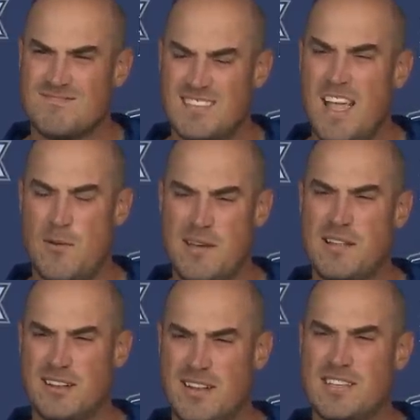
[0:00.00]
Yeah,
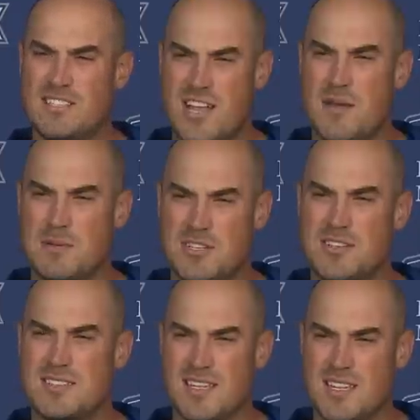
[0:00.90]
Wandell did a nice job. It was
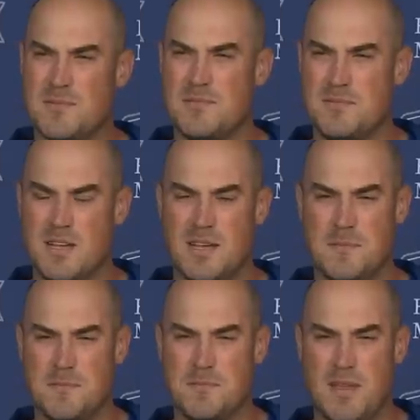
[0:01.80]
good to see him.
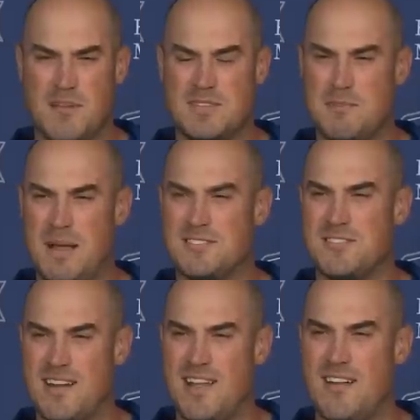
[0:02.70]
Obviously bounce
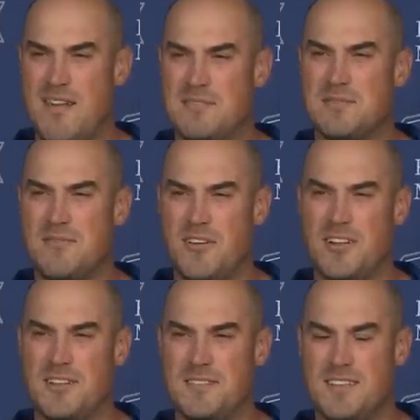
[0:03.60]
around, having some
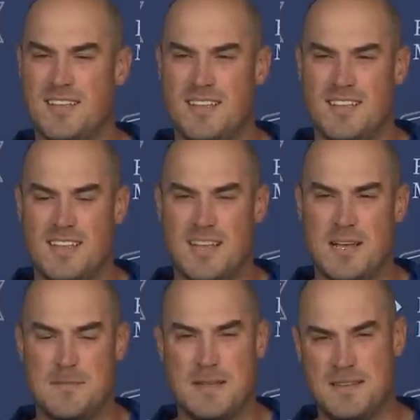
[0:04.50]
fun.
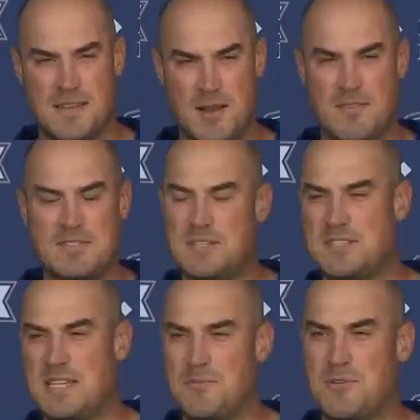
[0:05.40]
You know, obviously you
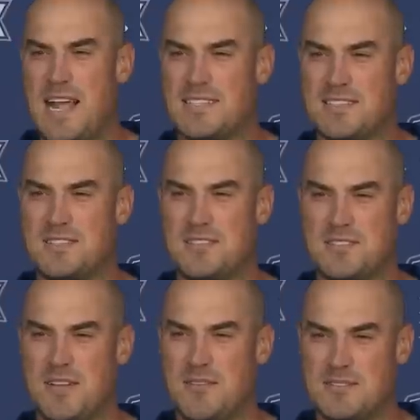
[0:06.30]
see it in practice too,
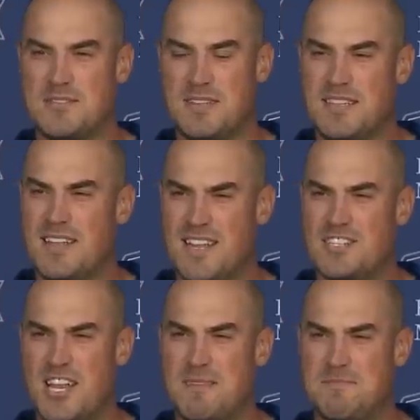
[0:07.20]
so he did a
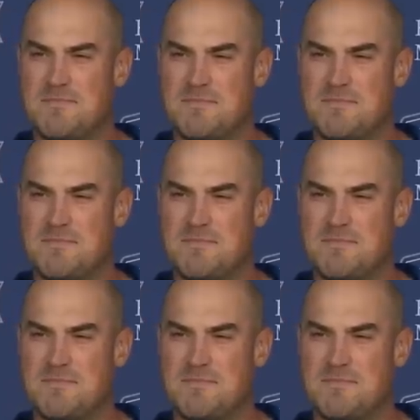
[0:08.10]
nice job.